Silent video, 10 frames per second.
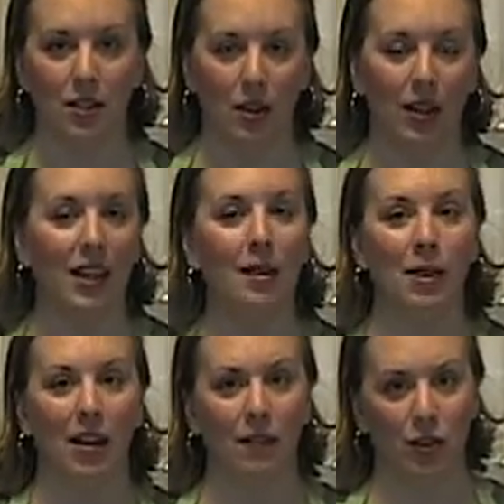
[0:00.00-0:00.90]
so you can keep
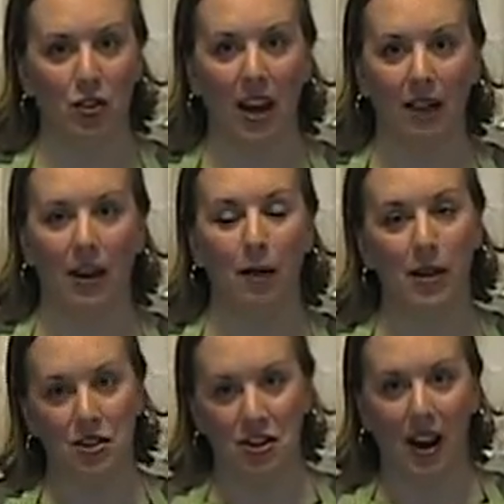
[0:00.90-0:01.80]
careful track of how
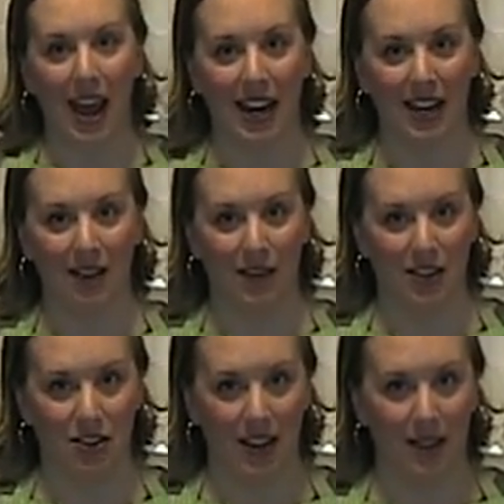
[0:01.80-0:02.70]
much you're adding of
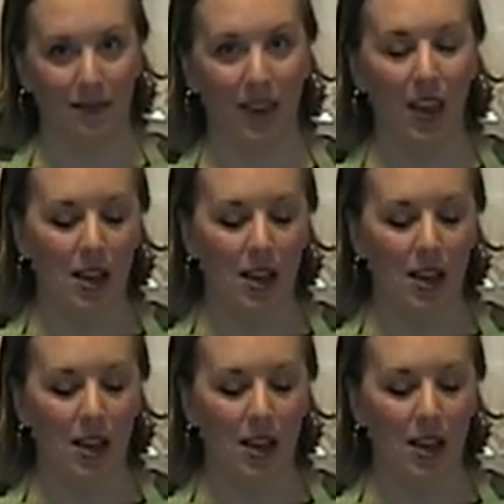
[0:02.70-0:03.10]
each thing.